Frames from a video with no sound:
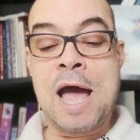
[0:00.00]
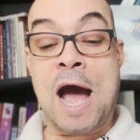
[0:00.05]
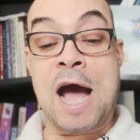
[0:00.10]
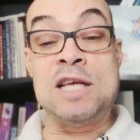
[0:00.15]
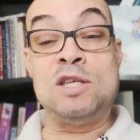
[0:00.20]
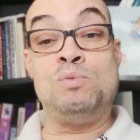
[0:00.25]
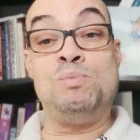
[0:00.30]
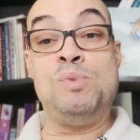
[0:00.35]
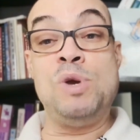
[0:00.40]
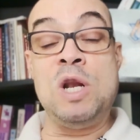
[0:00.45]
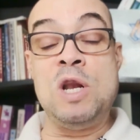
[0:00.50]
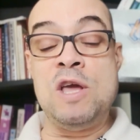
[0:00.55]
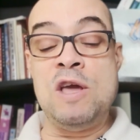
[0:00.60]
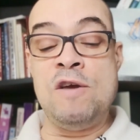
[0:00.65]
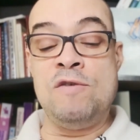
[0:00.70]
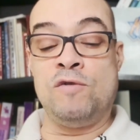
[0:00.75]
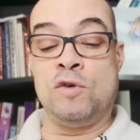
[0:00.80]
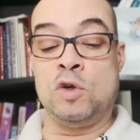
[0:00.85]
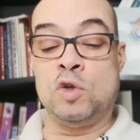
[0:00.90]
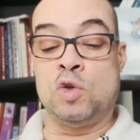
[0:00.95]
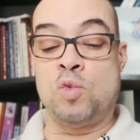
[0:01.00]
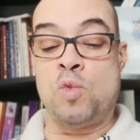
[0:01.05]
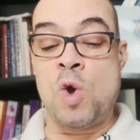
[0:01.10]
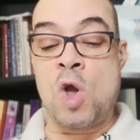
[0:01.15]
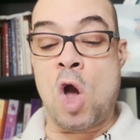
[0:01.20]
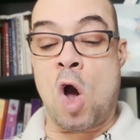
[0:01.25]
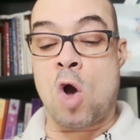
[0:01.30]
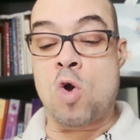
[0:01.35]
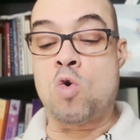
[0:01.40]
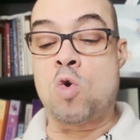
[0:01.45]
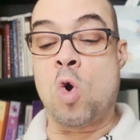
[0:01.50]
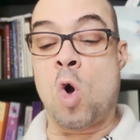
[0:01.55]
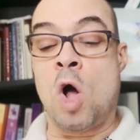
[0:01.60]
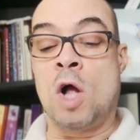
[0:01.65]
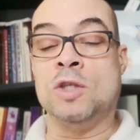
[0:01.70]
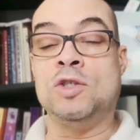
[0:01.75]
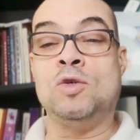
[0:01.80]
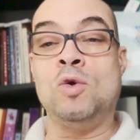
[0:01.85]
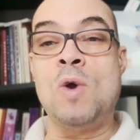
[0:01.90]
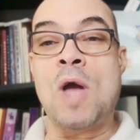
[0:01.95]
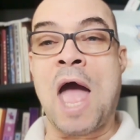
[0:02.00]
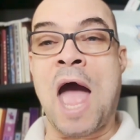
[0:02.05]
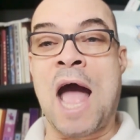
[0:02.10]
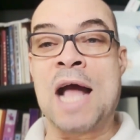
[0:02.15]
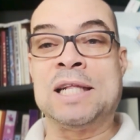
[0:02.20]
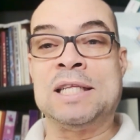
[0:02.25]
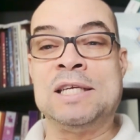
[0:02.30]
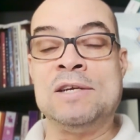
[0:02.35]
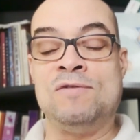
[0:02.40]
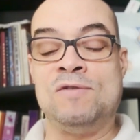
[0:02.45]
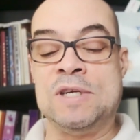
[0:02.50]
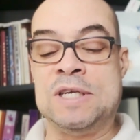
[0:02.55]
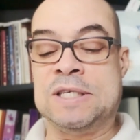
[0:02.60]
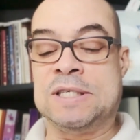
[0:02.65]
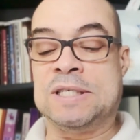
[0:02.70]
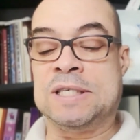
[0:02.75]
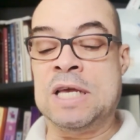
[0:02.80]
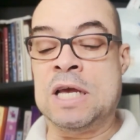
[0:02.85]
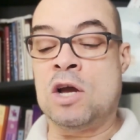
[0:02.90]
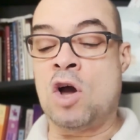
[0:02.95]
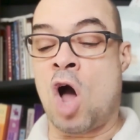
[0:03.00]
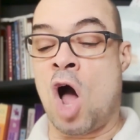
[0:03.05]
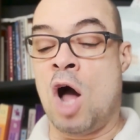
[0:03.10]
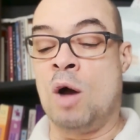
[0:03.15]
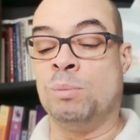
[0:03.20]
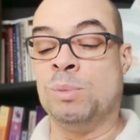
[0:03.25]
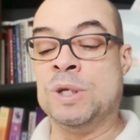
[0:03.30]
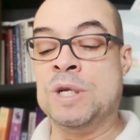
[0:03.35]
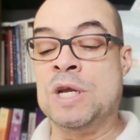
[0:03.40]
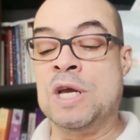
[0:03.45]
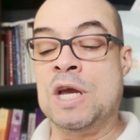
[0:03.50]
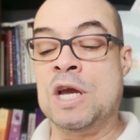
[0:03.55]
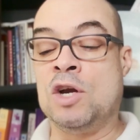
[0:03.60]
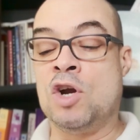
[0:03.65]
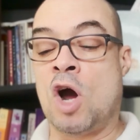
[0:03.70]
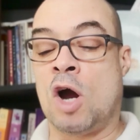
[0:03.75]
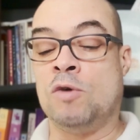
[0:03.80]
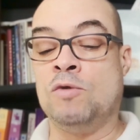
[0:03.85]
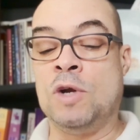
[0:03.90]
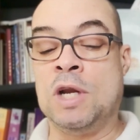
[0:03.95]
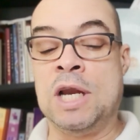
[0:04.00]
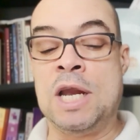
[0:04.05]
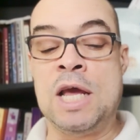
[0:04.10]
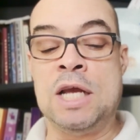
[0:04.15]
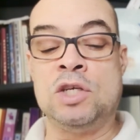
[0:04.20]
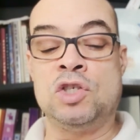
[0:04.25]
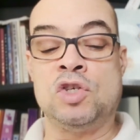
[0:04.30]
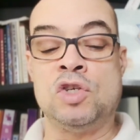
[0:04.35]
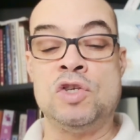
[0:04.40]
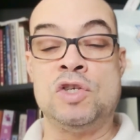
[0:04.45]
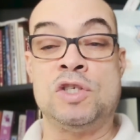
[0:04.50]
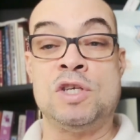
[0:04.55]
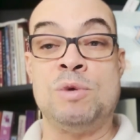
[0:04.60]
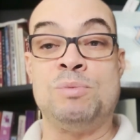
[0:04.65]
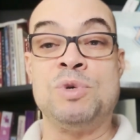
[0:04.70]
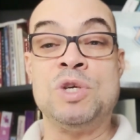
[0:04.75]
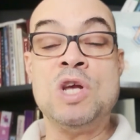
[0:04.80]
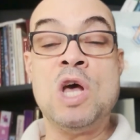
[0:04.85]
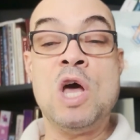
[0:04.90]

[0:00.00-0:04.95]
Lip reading: As believers, we are called to actively seek harmony in our relationships,